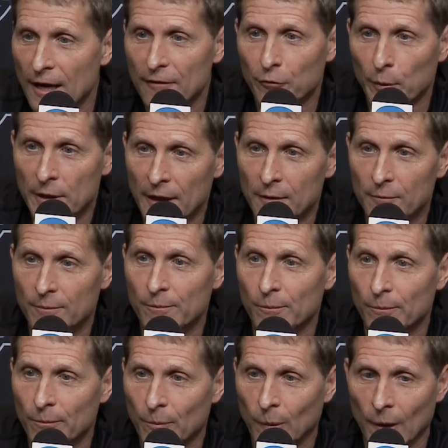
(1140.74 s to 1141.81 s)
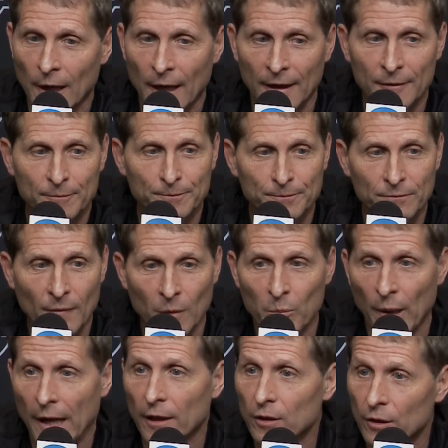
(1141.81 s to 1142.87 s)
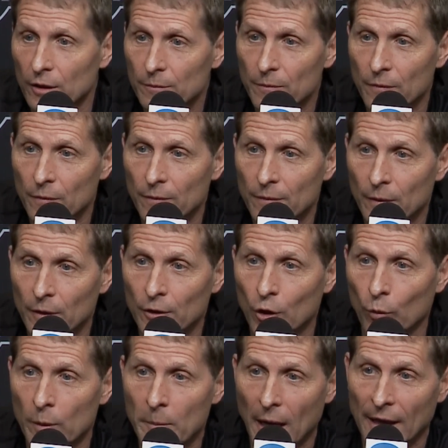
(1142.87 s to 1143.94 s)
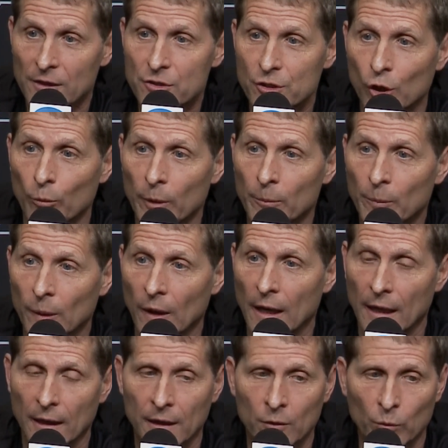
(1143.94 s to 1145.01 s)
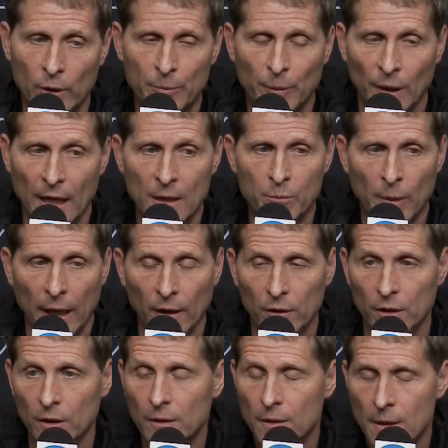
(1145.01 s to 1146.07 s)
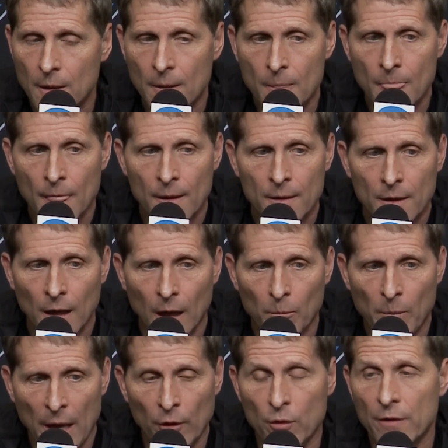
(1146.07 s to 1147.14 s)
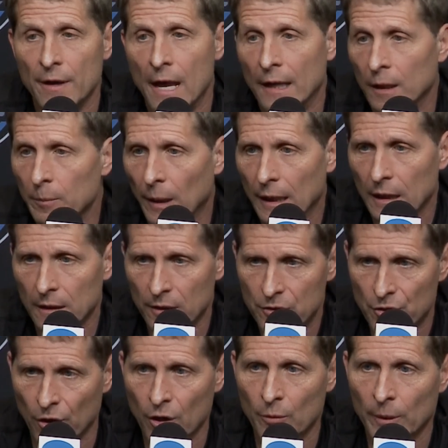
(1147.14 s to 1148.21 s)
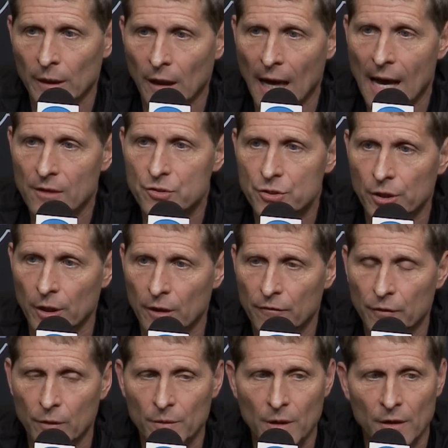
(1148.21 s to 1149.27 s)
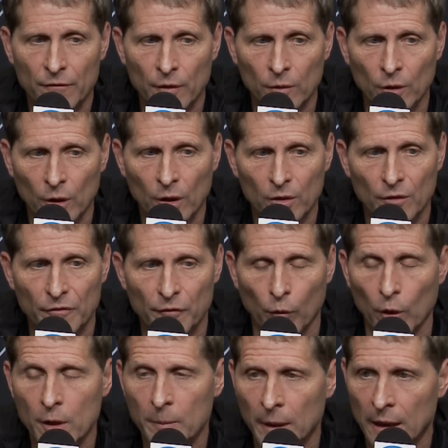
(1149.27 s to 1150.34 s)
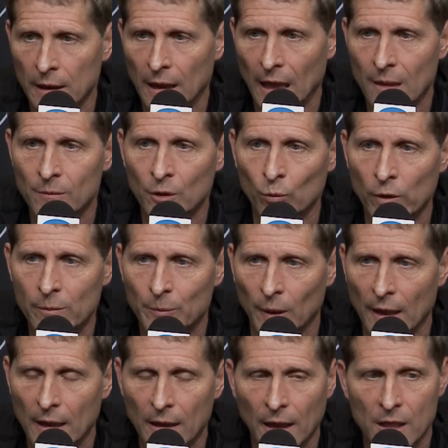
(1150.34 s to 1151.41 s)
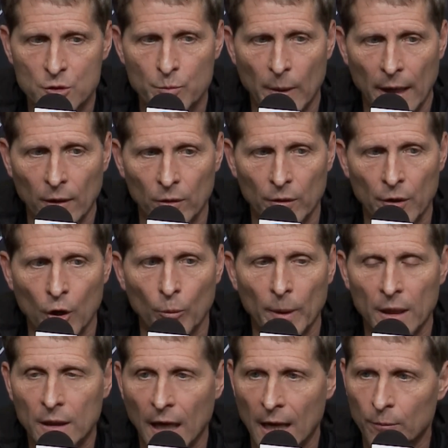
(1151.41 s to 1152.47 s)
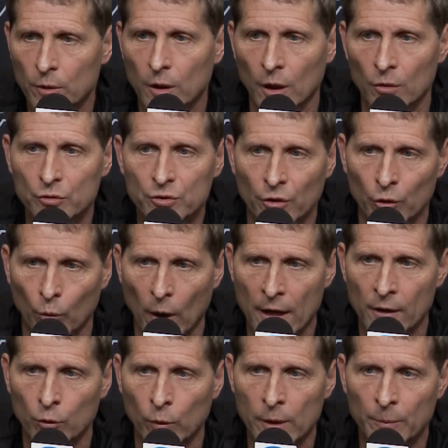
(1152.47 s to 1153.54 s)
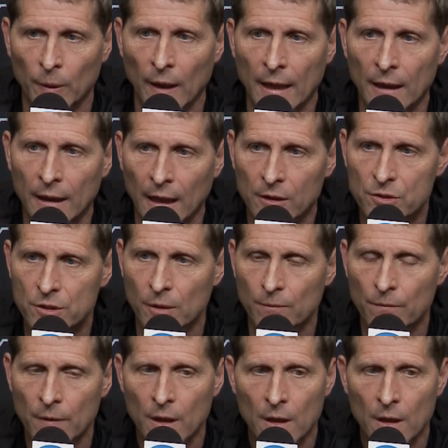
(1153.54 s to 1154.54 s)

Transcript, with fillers: if we didn't play Baylor, you know, we might have still been playing, and we played Baylor uh, better than anybody in the tournament last year. If you, if you look at the 40 minute game that we played against Baylor, nobody came close to the way that we played against them.